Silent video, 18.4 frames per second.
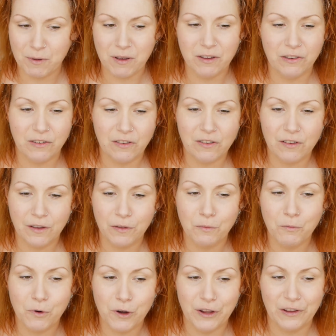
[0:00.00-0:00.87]
because there's
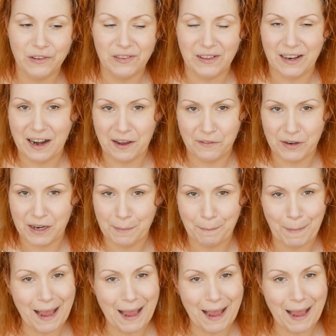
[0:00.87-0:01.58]
nothing worse than having a